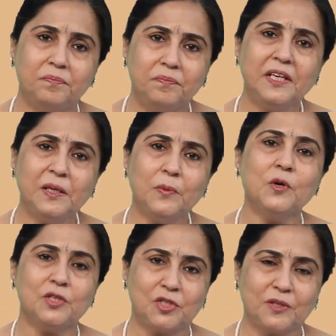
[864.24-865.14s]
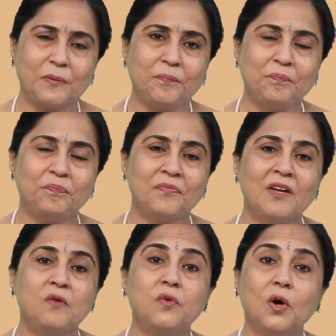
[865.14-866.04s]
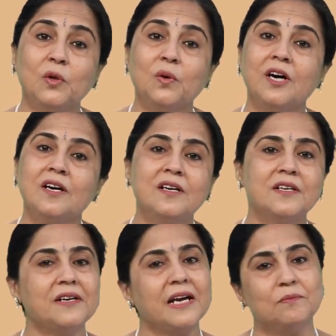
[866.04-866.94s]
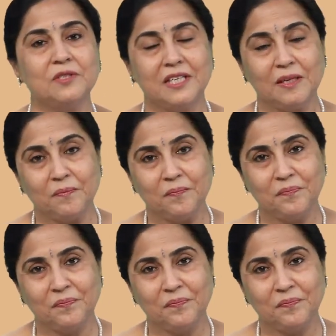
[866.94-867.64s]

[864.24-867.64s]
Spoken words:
many poets follow a rhyme scheme.